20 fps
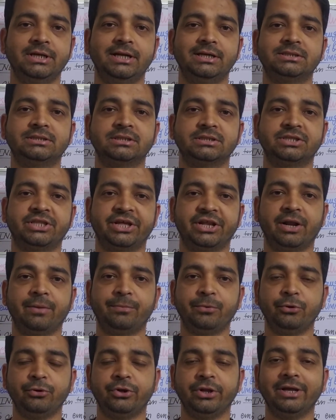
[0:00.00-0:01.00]
its
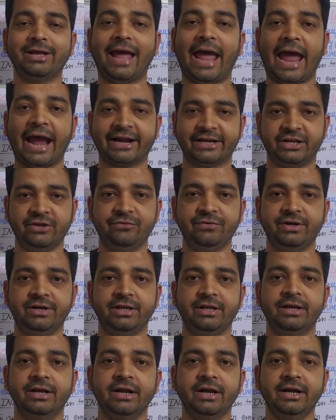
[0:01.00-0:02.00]
therapeutic
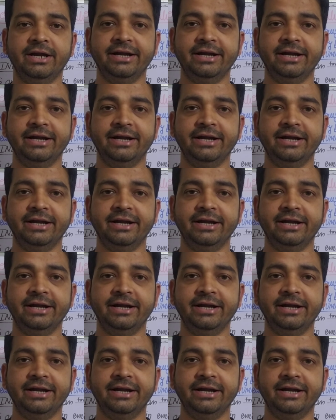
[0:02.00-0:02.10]
activity,